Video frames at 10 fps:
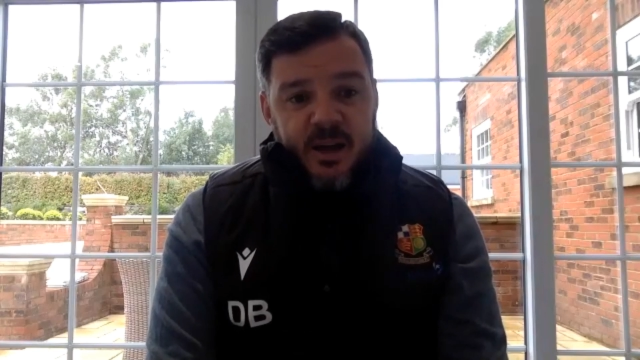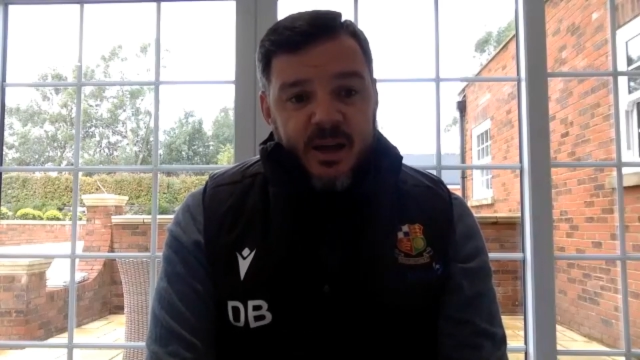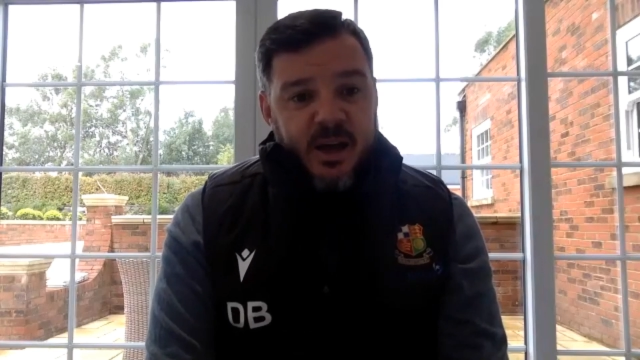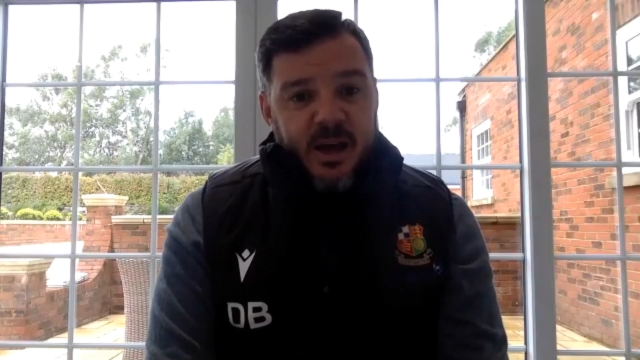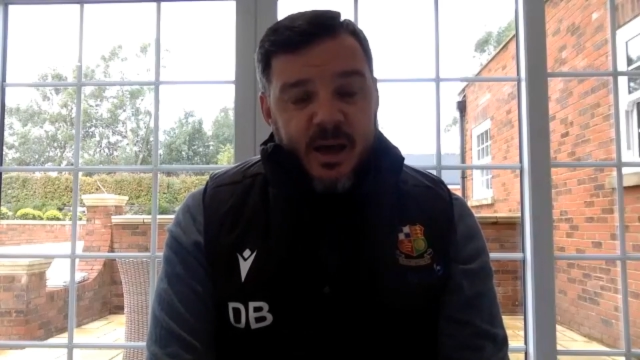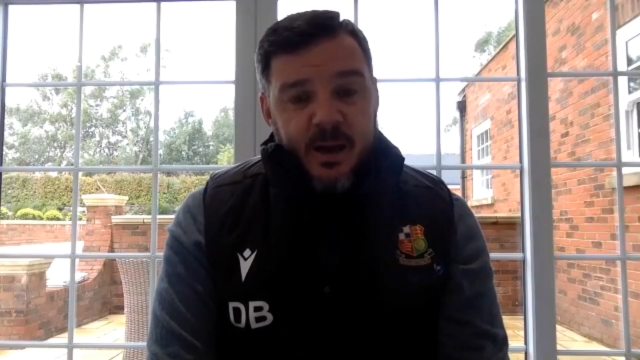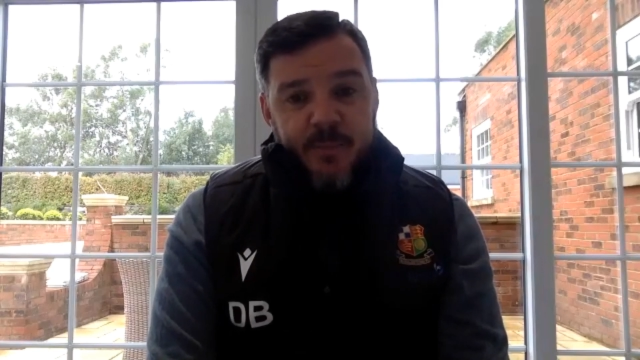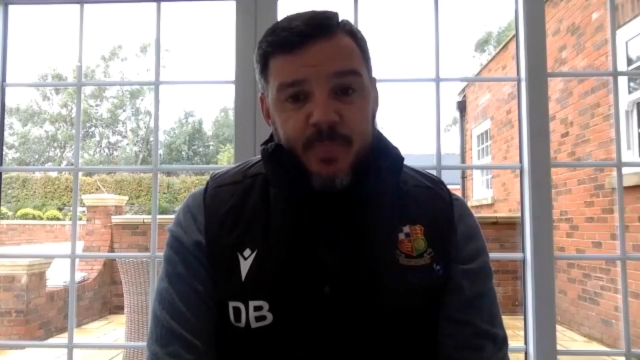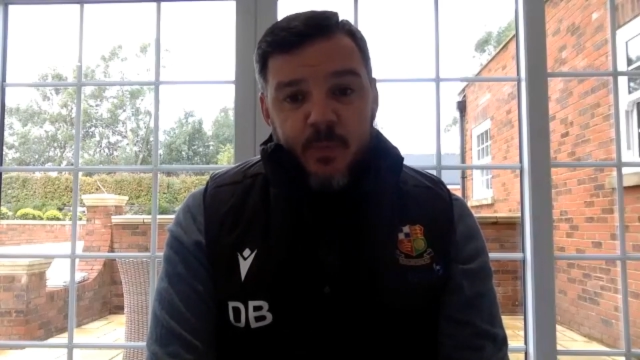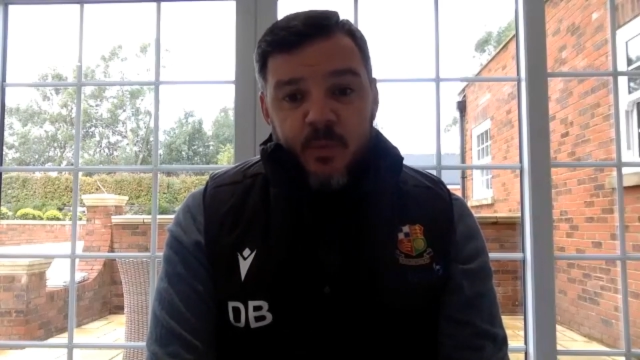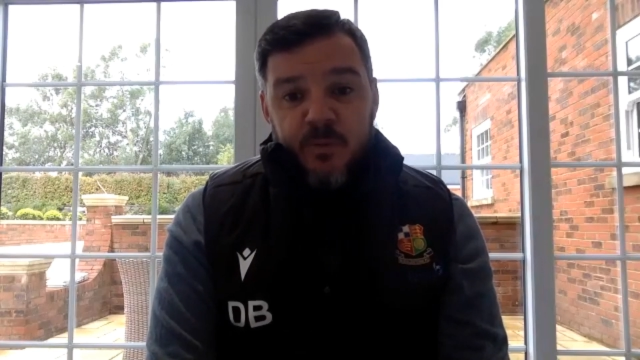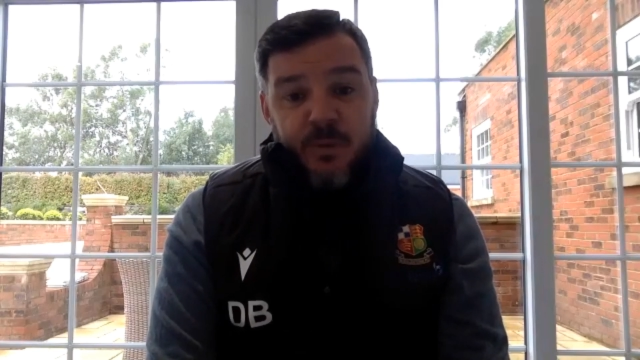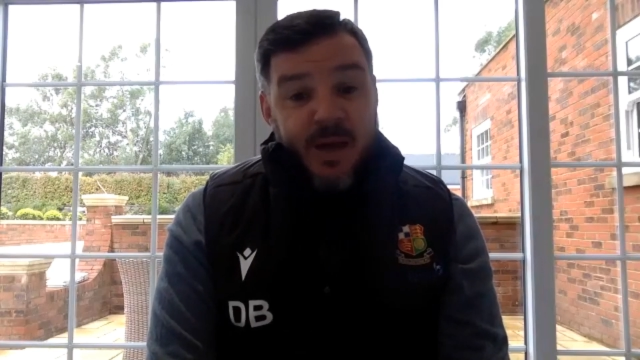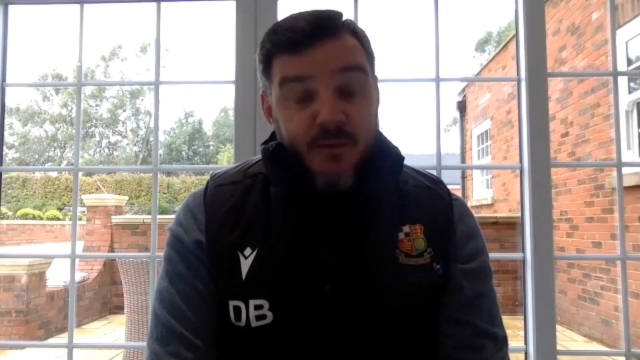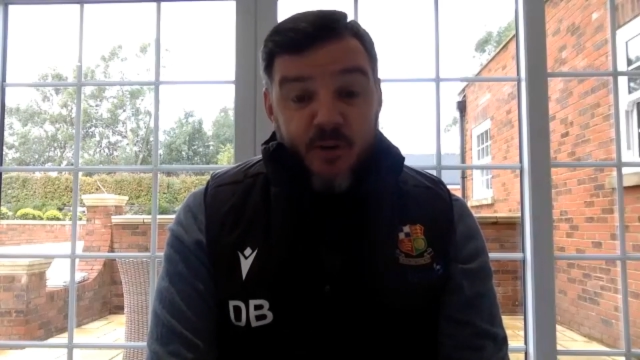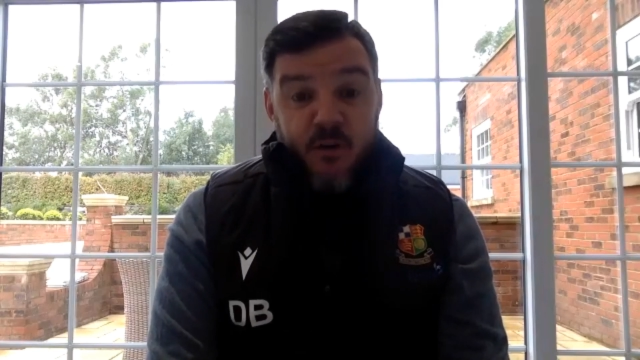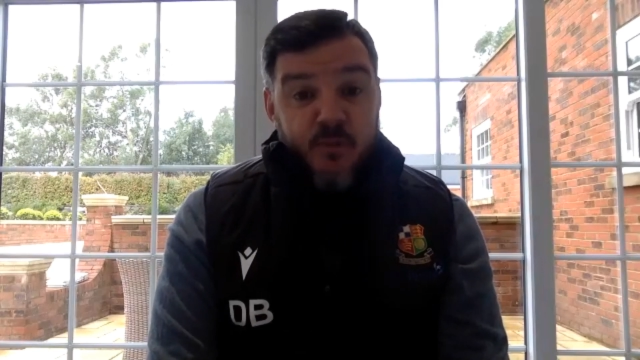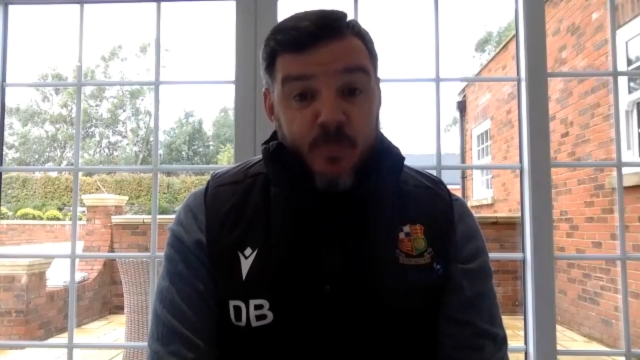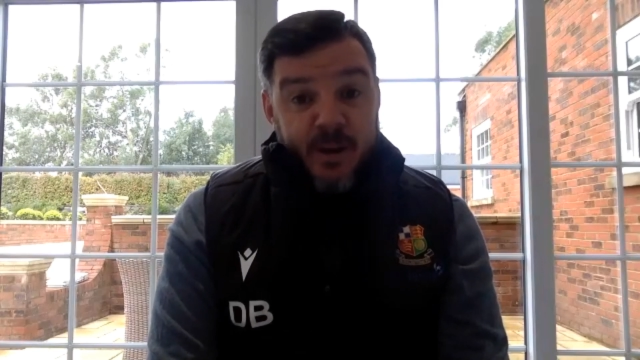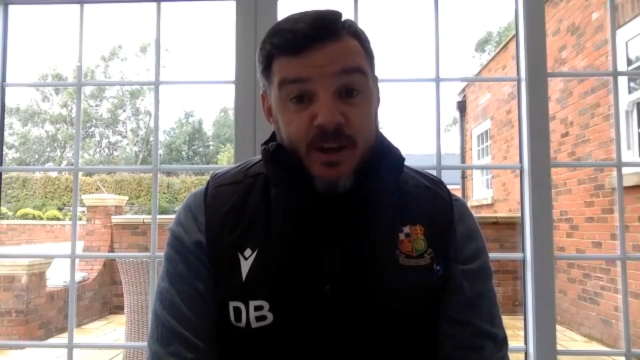We're a platform
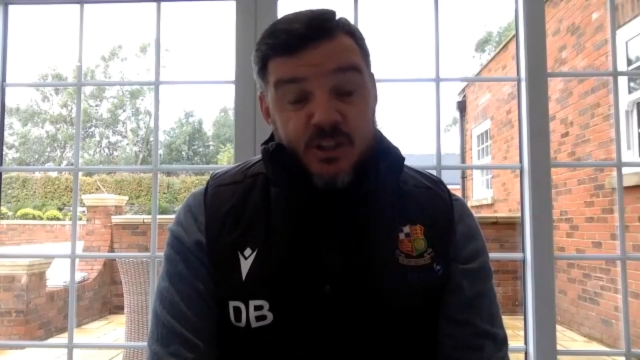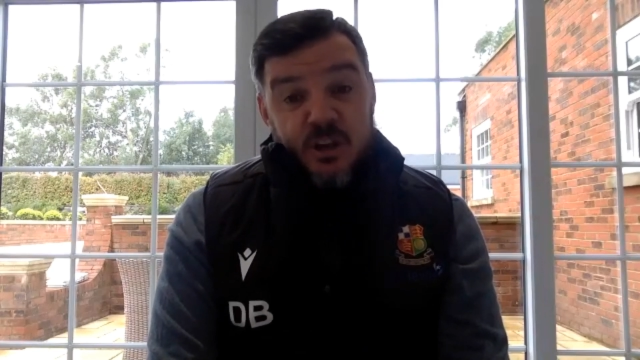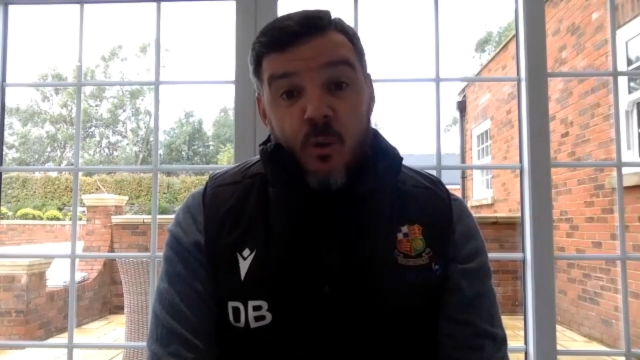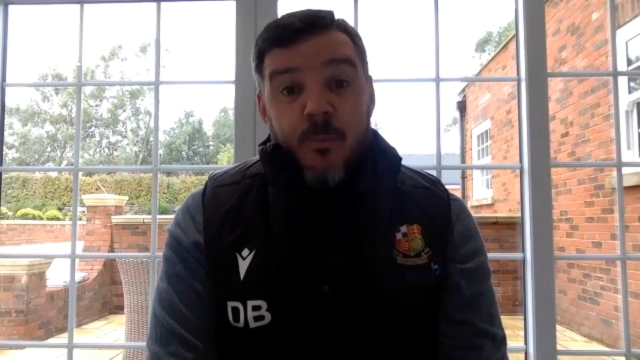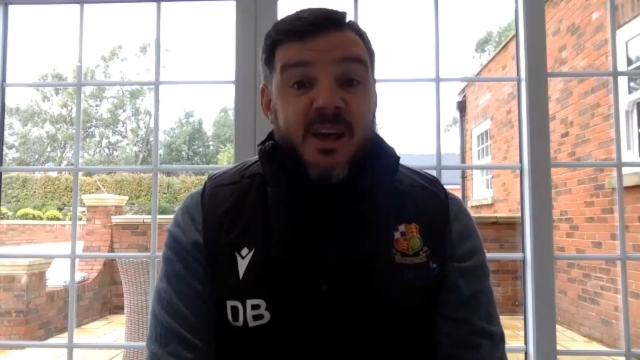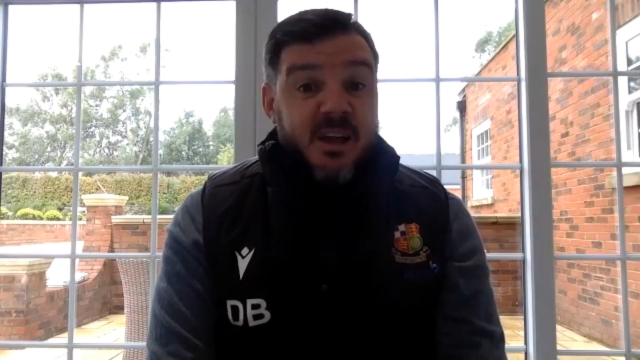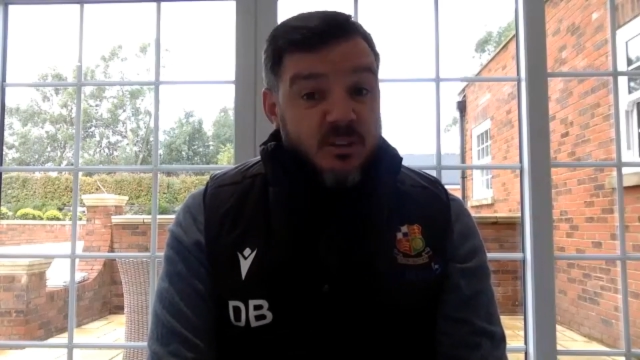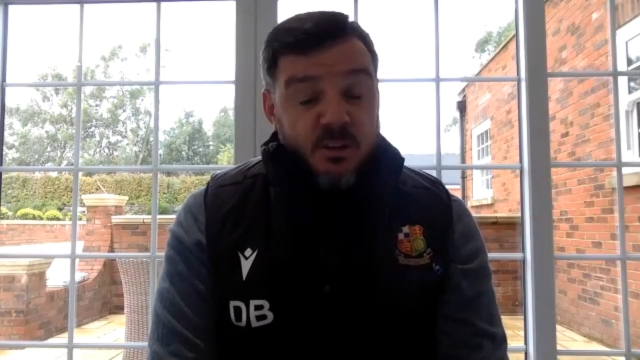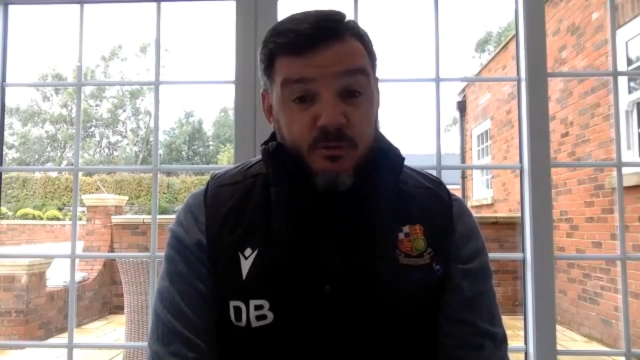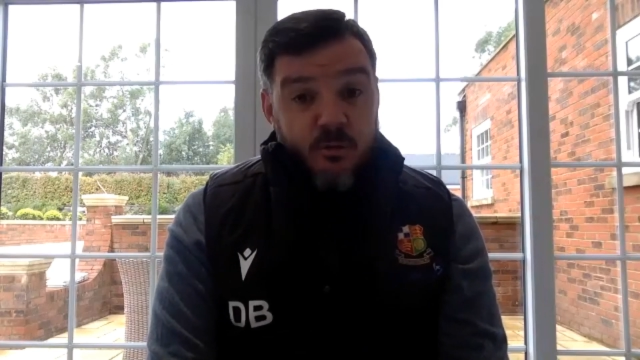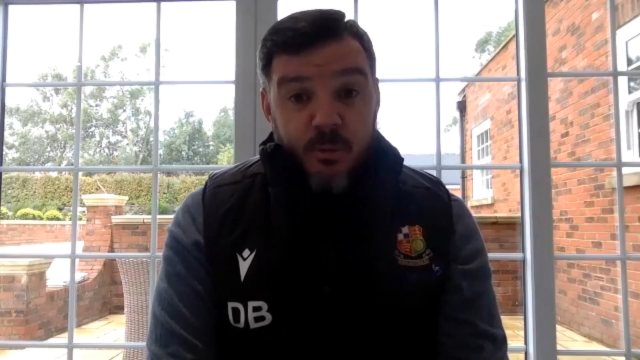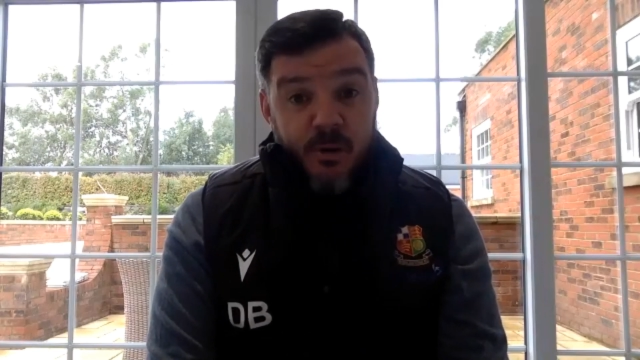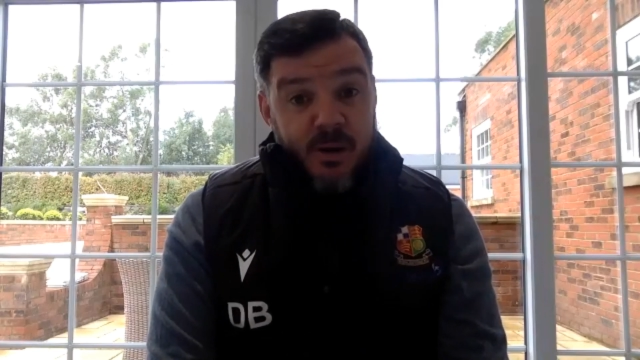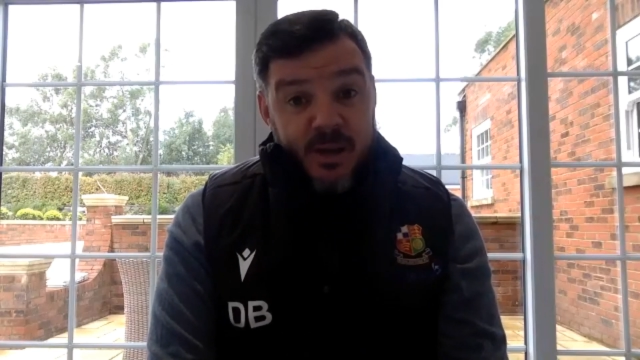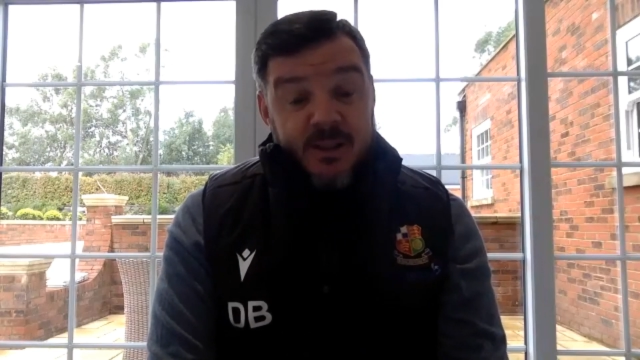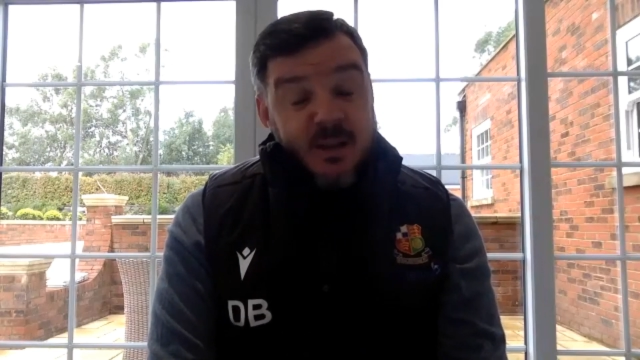for players to go back into the football league.